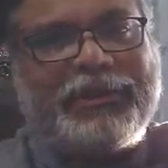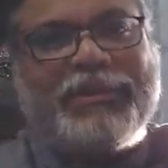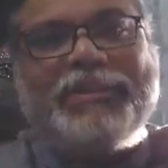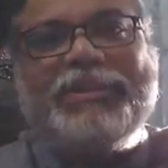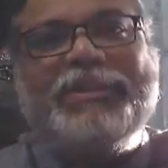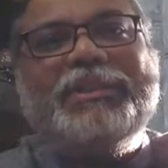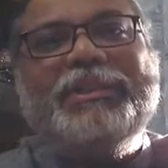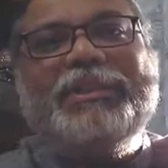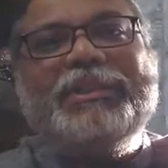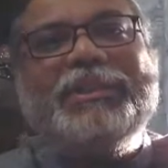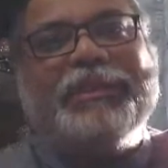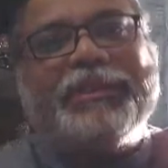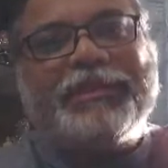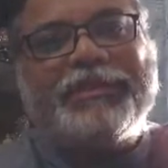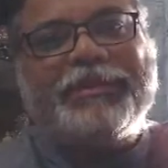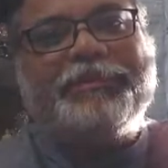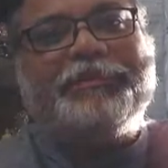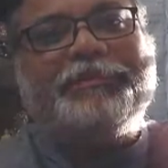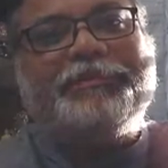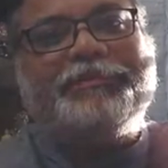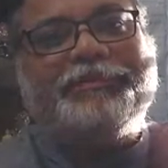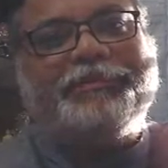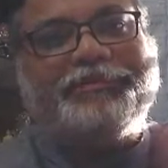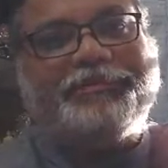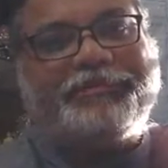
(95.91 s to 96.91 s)
isn't
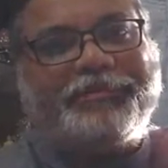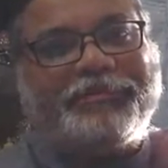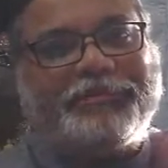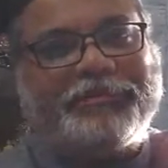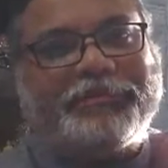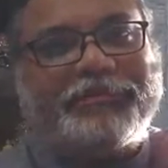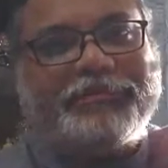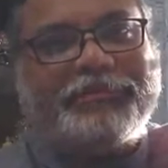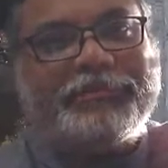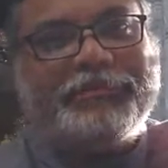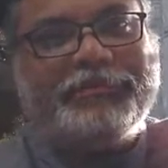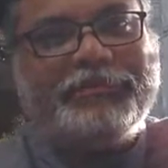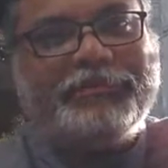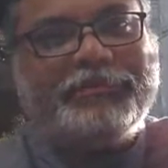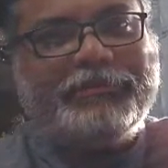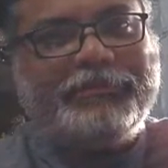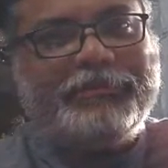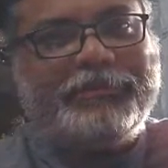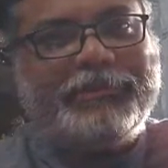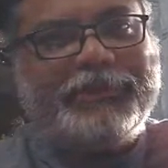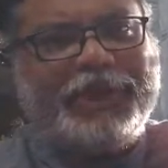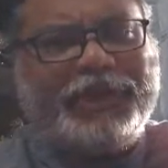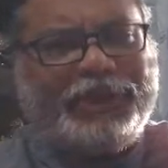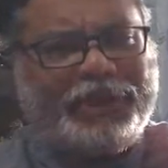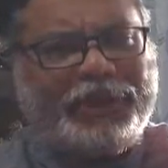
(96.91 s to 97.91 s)

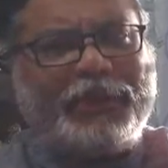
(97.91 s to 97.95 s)
it?